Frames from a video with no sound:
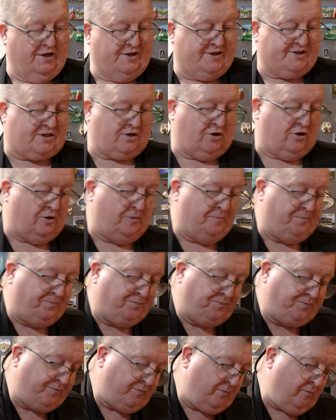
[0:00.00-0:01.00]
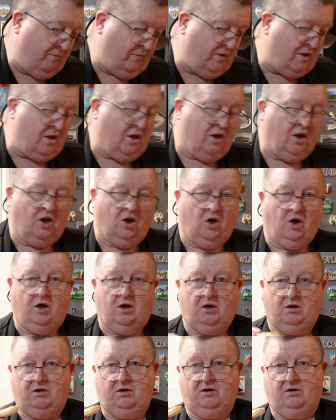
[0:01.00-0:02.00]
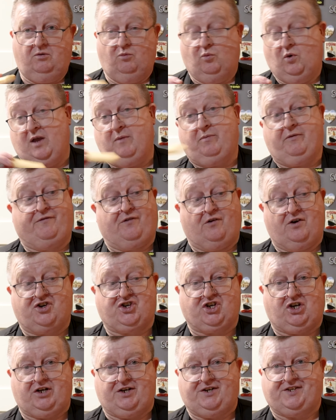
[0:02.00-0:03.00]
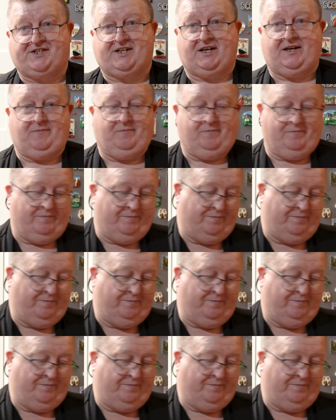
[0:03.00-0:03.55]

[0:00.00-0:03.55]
So way before Shauna's time.